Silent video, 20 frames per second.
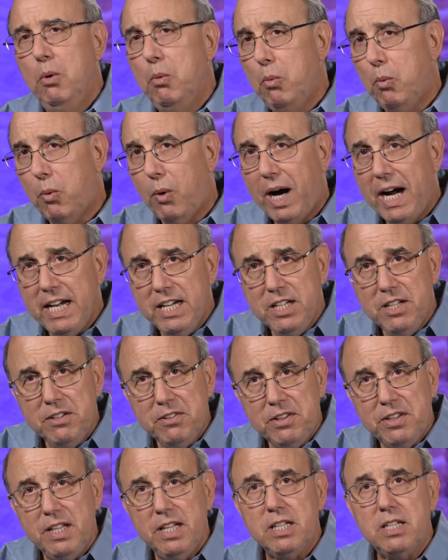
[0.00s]
Why do you
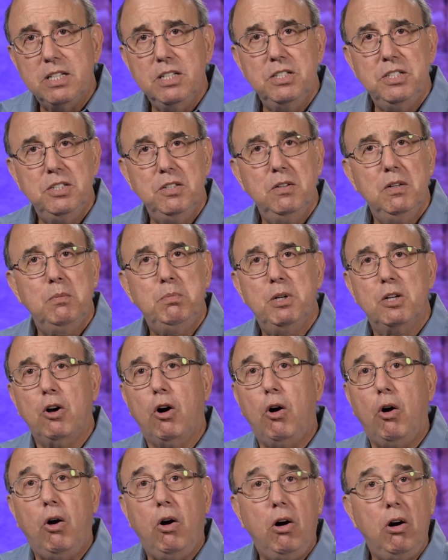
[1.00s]
think Yeshua put
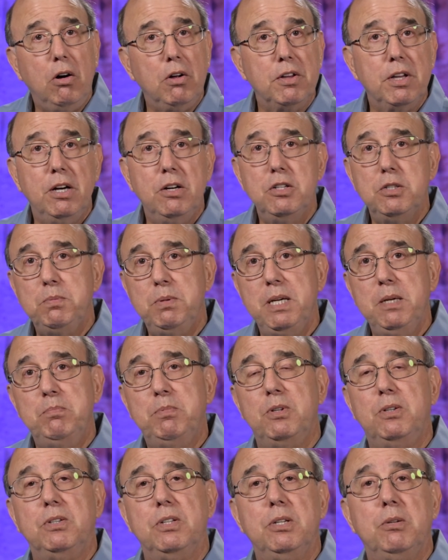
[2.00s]
all those
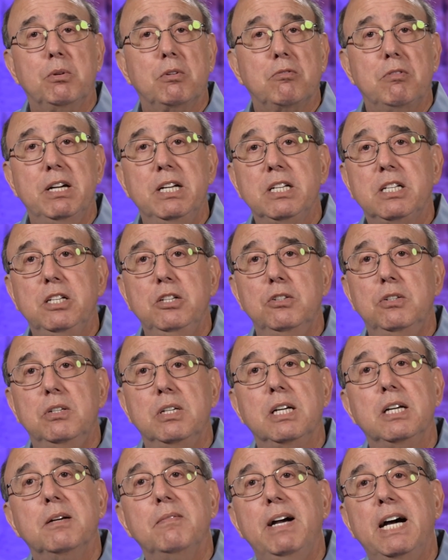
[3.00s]
people that were ridiculing
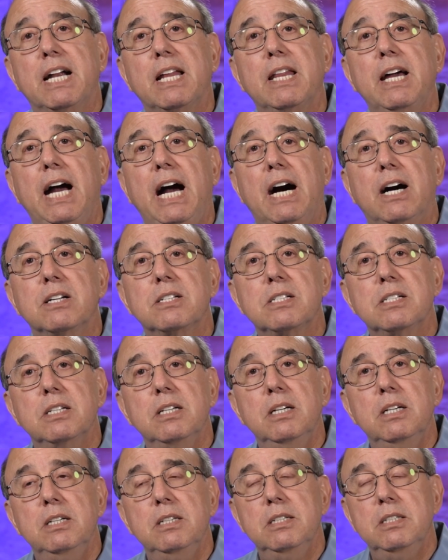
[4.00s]
him out of the house?
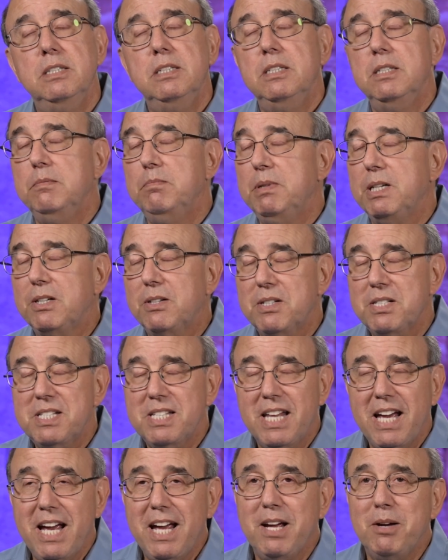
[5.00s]
Because
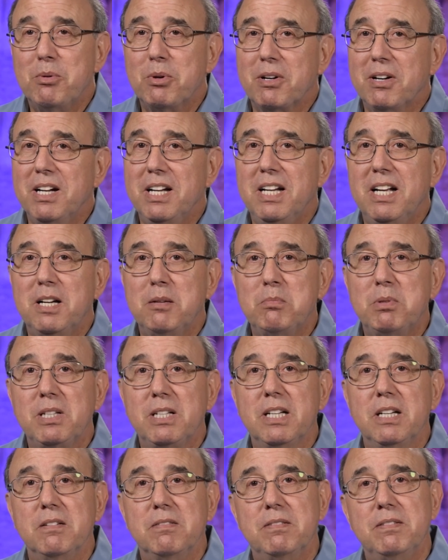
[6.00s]
they were in
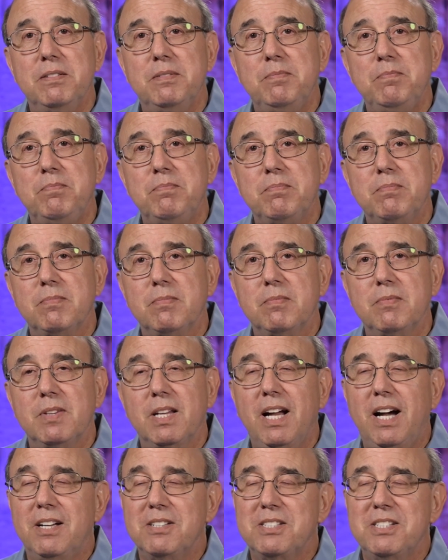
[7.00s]
unbelief.
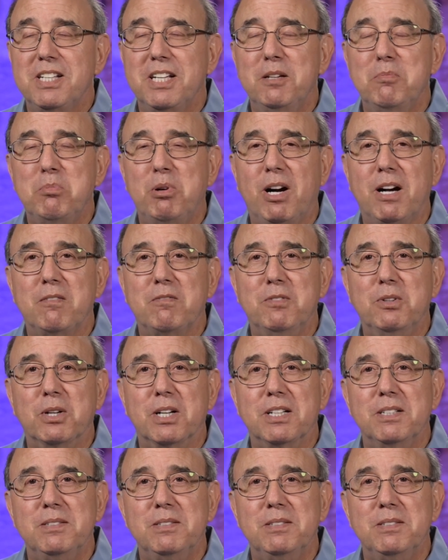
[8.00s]
I'll see you in part 4.